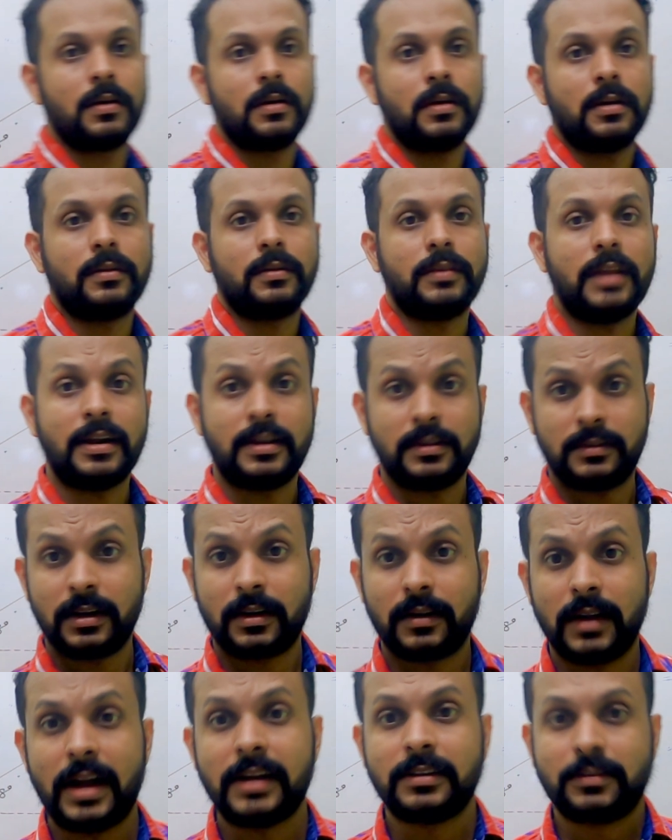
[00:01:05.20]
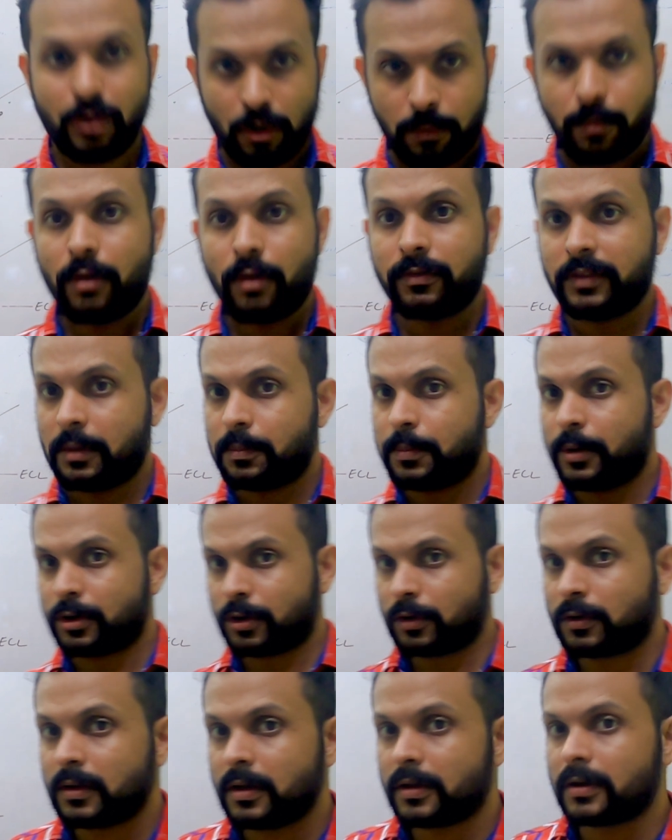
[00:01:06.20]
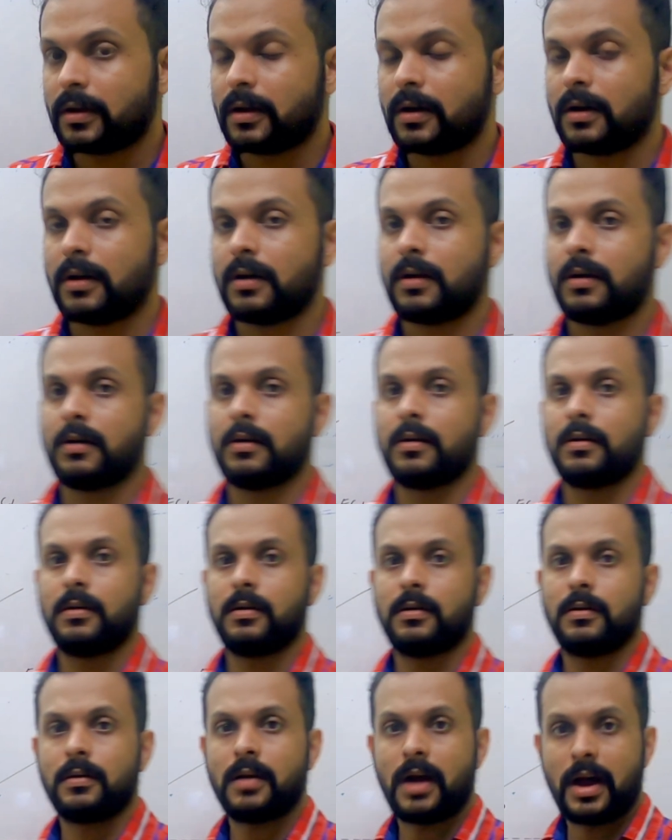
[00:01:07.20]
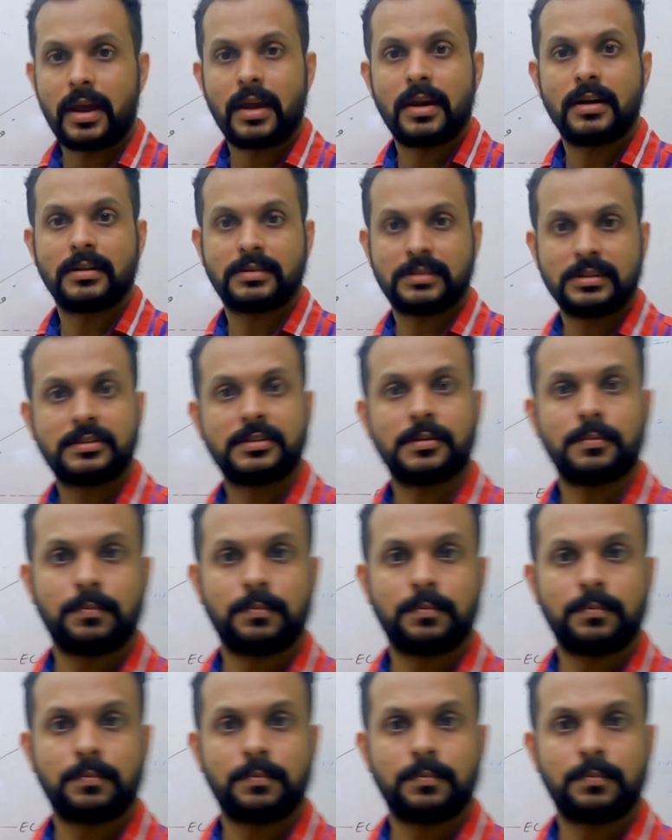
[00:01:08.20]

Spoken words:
That is the glide slope of that particular ILS system.